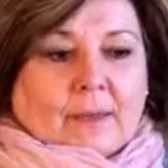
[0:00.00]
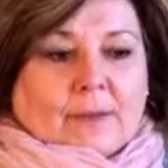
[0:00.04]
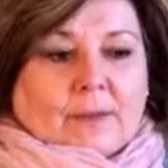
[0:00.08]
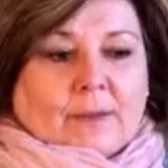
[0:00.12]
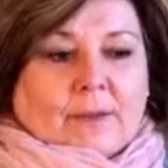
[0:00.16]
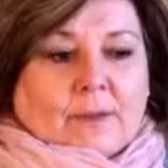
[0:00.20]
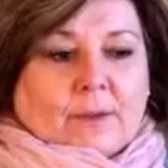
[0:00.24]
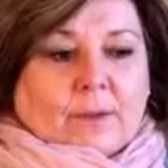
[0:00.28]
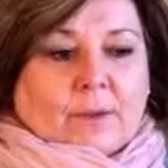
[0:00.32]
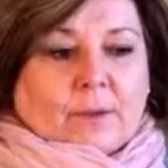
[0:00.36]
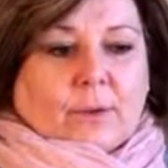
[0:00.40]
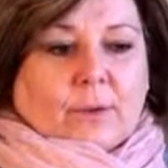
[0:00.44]

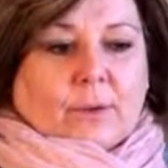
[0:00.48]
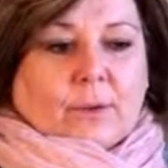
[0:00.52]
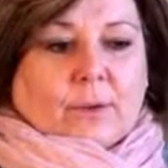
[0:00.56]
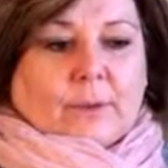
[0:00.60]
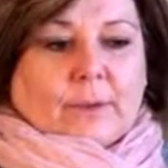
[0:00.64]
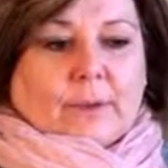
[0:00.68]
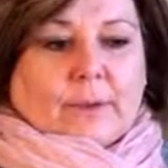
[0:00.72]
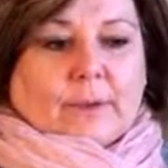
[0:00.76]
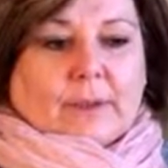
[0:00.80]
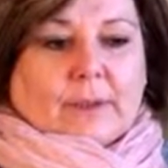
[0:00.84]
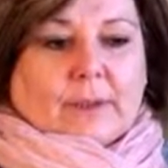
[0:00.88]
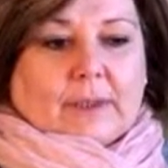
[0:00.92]
So
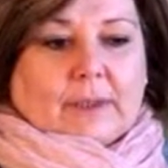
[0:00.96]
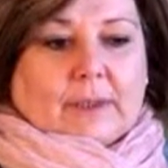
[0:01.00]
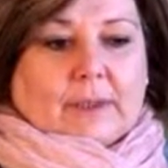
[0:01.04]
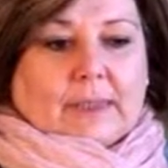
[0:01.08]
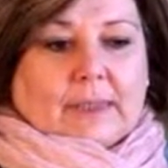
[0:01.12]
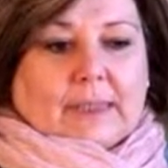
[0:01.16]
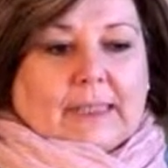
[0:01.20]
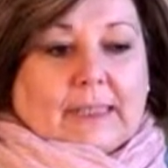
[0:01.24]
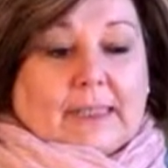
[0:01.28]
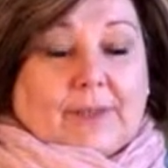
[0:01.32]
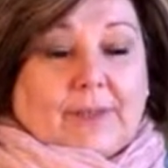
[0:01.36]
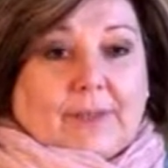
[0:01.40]

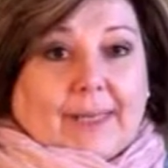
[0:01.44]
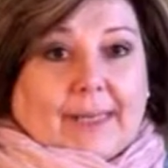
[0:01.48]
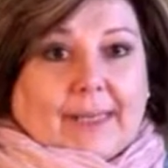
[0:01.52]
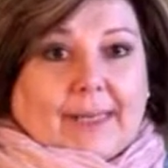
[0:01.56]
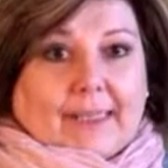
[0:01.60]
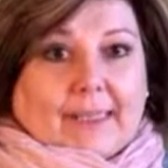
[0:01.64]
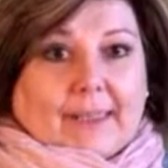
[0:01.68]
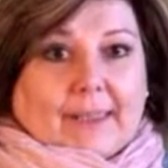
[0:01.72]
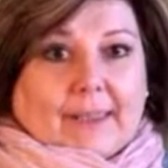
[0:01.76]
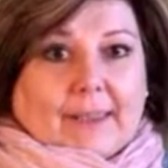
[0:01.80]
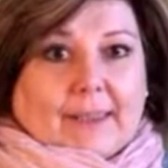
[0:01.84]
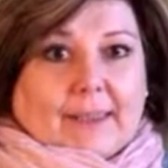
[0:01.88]

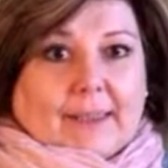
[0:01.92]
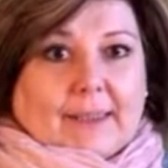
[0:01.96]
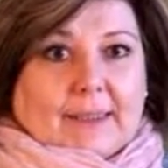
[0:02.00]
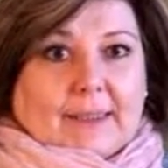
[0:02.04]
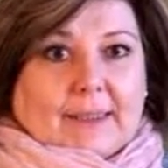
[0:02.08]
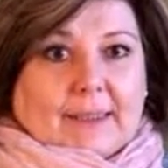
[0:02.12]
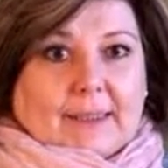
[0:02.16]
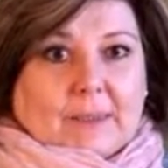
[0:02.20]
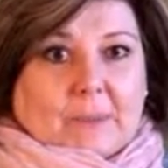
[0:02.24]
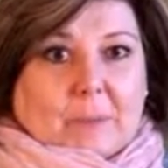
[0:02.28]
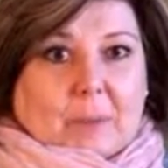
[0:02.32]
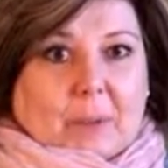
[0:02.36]
theoretically
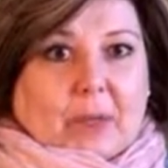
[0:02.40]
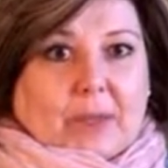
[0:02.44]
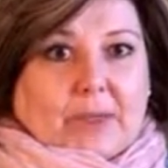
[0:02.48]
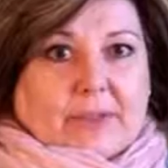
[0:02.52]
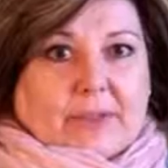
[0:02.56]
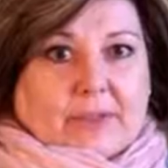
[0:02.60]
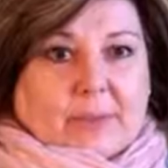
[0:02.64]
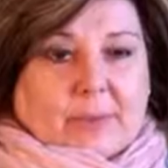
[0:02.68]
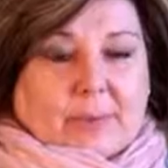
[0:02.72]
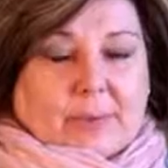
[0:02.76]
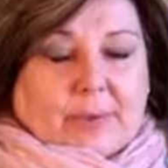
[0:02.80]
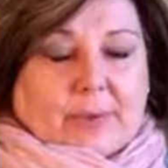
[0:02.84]
it is
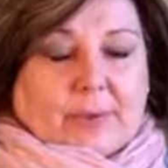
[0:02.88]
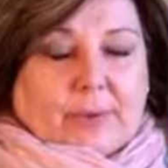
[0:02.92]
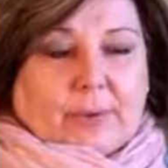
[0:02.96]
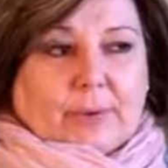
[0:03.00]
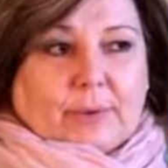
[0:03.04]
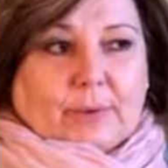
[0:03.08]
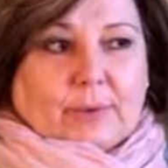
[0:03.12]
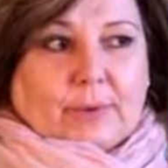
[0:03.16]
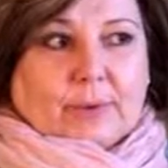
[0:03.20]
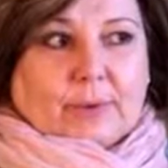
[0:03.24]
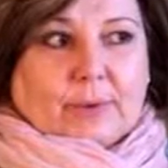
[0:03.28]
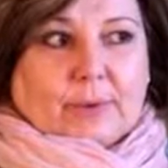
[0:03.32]

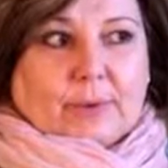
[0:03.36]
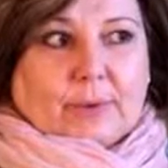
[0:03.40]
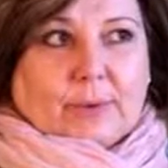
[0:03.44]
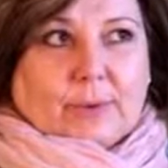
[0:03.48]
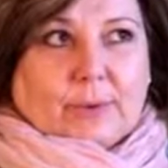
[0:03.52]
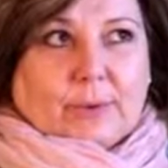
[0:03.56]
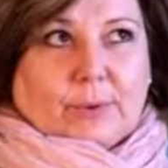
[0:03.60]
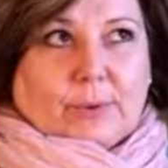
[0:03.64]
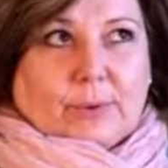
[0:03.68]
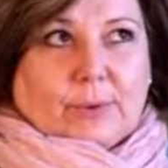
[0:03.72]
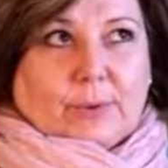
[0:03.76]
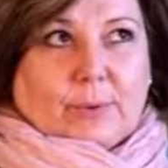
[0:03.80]
possible
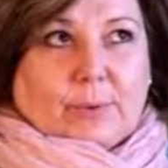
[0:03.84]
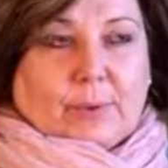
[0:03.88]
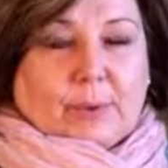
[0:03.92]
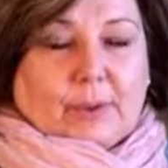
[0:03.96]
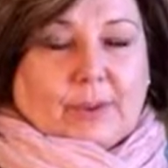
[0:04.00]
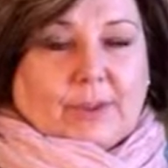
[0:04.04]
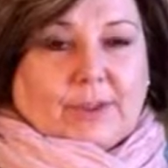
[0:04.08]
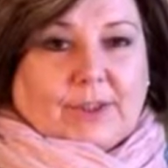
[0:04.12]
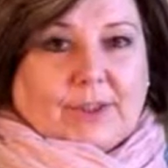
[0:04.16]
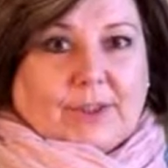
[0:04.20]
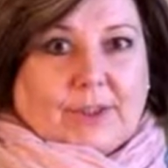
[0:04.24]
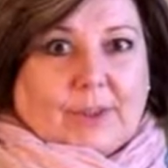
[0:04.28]
to
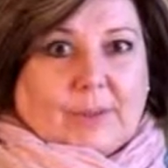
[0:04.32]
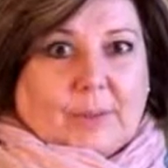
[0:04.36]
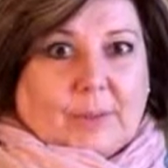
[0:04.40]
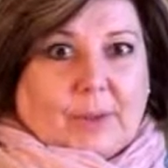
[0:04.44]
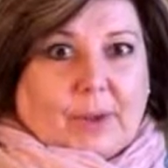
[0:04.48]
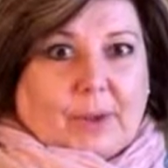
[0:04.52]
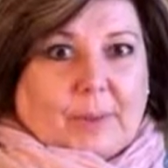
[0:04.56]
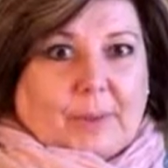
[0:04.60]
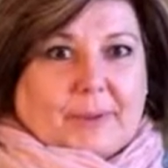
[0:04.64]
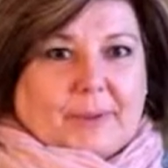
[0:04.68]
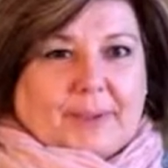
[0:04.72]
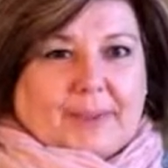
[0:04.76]
purchase a
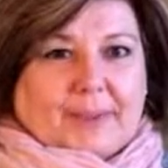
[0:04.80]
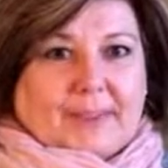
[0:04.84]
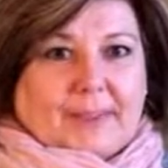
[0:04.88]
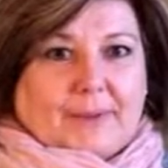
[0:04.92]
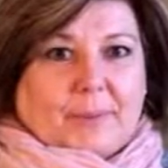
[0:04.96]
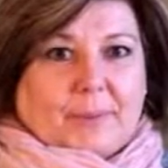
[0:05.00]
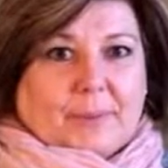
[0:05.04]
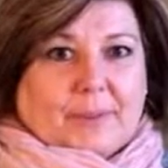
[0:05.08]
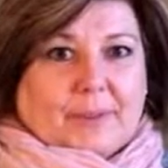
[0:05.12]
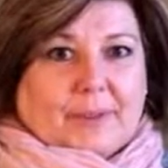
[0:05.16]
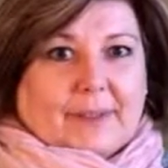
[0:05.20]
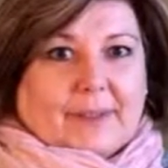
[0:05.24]
property
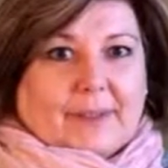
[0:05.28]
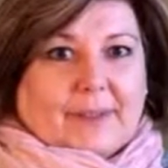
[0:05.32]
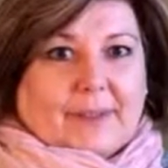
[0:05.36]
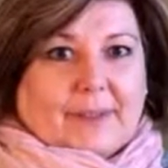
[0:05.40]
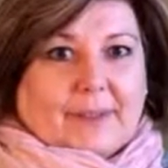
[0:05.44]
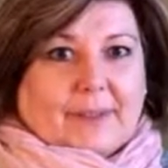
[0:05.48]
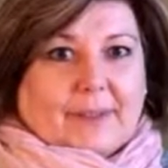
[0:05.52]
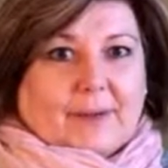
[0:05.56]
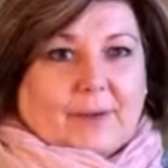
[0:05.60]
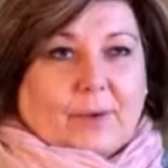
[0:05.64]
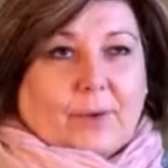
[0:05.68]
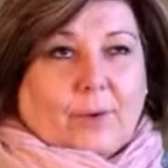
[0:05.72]
with
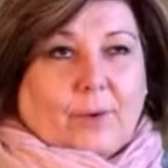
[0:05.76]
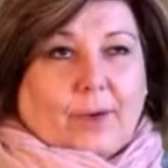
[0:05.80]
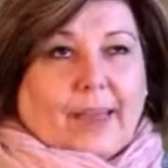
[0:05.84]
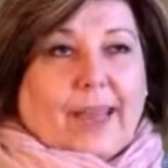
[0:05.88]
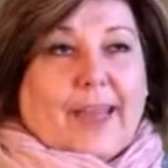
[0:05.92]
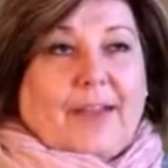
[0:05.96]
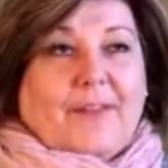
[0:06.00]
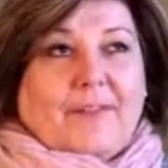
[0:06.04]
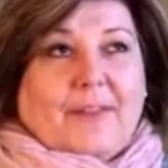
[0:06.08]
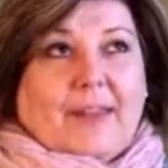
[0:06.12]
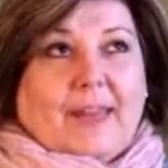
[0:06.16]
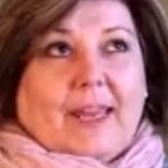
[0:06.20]
or
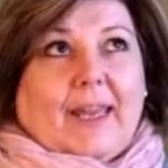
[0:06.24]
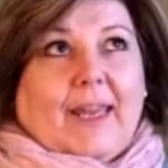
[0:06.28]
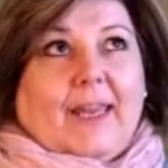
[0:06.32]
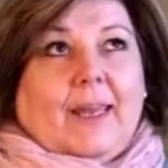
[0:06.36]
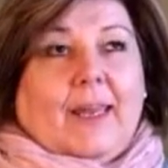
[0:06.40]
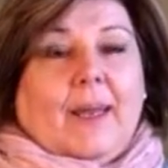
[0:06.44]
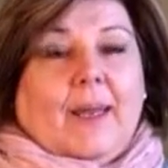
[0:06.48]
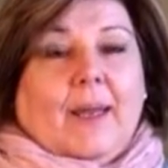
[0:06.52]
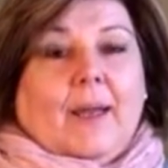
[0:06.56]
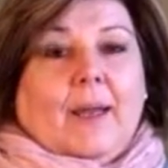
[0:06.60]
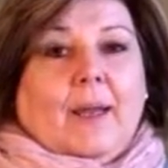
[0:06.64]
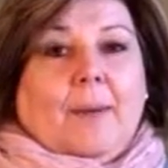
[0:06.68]
have a
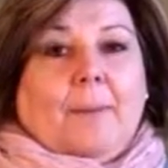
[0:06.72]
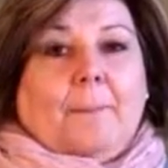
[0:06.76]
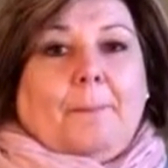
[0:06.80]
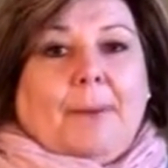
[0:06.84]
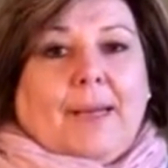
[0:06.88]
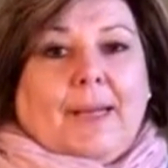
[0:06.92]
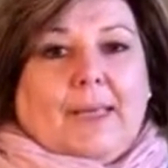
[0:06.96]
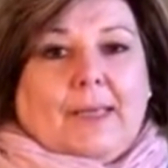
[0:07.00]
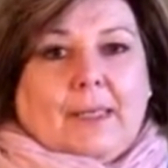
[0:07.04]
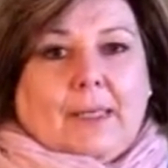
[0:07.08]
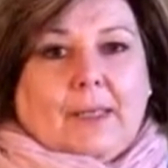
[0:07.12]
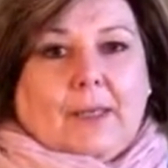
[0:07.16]

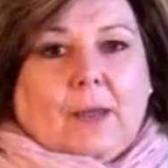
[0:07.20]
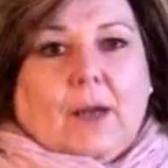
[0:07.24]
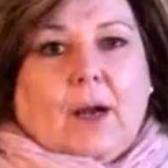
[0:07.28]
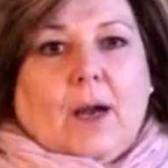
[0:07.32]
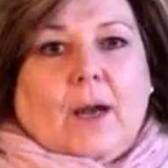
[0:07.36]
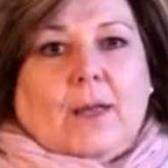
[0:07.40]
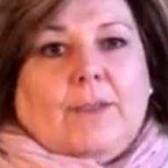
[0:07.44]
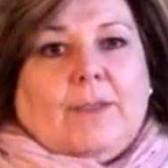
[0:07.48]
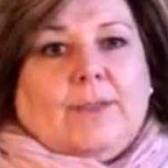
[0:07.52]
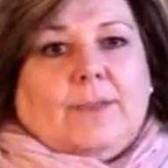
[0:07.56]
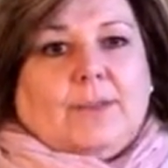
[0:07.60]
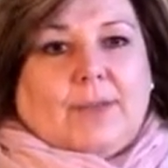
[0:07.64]
binding
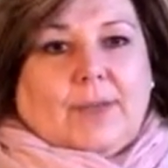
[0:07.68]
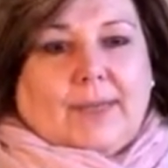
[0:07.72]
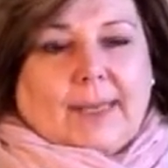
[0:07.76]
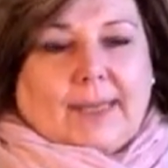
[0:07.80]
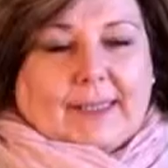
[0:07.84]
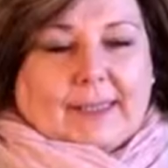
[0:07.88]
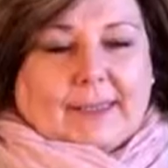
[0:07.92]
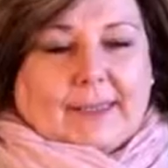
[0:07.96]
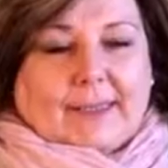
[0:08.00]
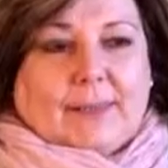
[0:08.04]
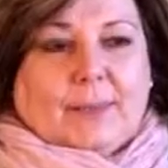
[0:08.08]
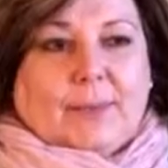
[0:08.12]

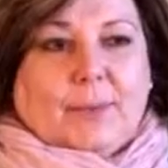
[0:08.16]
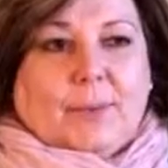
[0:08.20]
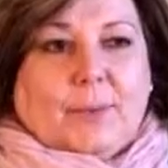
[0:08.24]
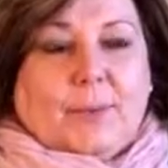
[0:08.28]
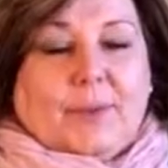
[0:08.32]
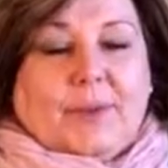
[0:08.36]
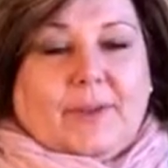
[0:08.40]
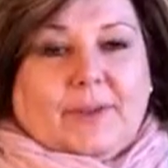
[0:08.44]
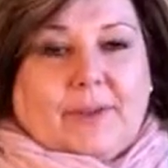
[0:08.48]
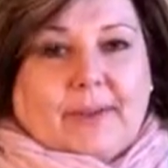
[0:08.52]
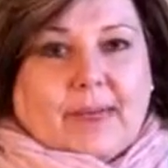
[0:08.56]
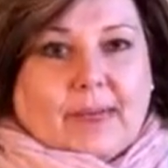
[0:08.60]
contract
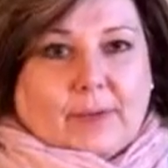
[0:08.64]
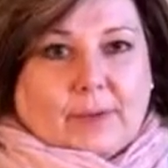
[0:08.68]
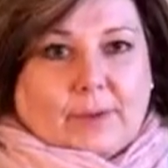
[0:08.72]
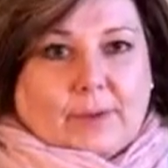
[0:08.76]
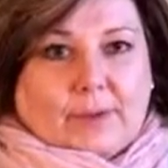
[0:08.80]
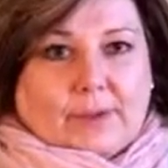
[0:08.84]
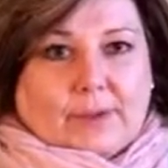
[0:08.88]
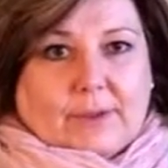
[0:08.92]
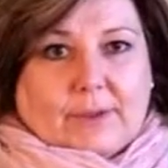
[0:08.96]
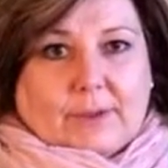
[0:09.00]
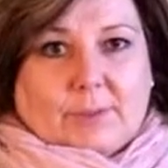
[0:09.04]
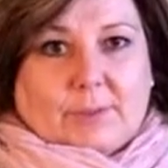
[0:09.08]

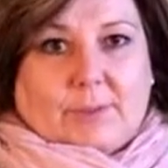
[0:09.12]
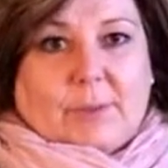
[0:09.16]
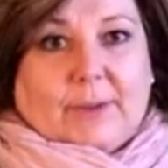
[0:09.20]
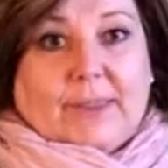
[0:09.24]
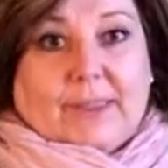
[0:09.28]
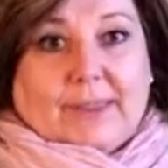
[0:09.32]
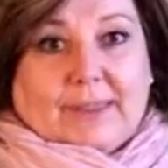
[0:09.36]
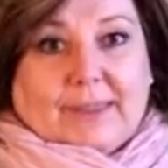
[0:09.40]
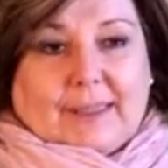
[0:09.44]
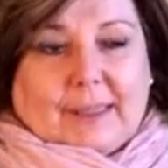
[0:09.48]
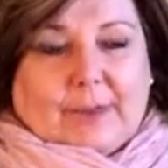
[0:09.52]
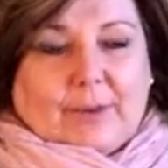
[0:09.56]
without
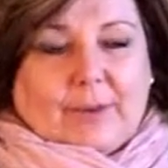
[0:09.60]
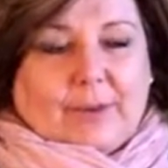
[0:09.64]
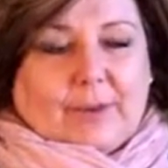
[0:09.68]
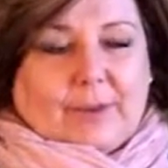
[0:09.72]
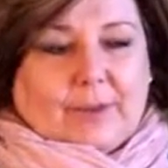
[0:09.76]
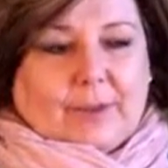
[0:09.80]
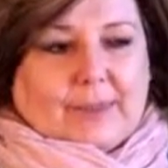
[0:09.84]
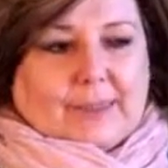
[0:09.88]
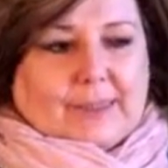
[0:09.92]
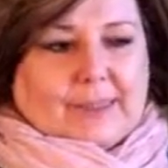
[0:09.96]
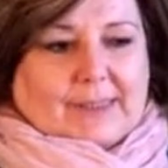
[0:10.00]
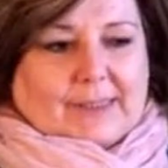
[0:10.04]
putting down
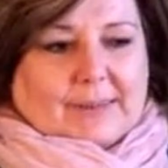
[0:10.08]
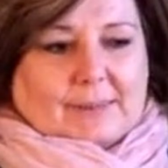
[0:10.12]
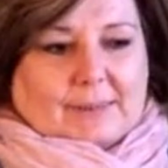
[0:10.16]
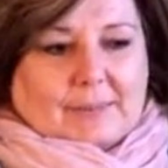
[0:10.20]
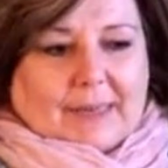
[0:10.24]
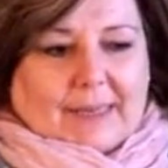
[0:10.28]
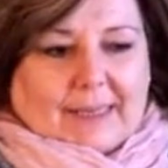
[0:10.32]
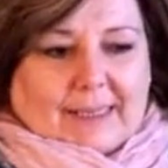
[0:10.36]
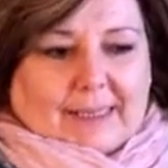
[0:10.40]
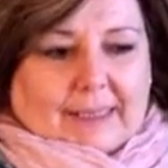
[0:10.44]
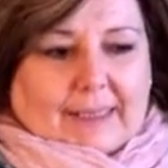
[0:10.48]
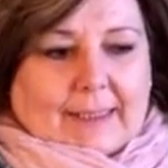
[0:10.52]
earnest
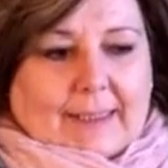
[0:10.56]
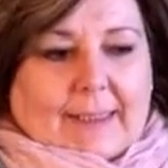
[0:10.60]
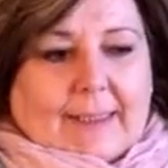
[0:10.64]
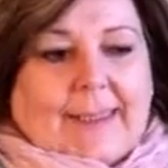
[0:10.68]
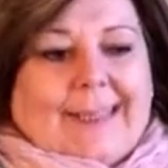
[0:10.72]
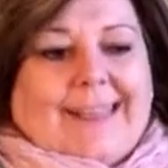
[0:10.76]
money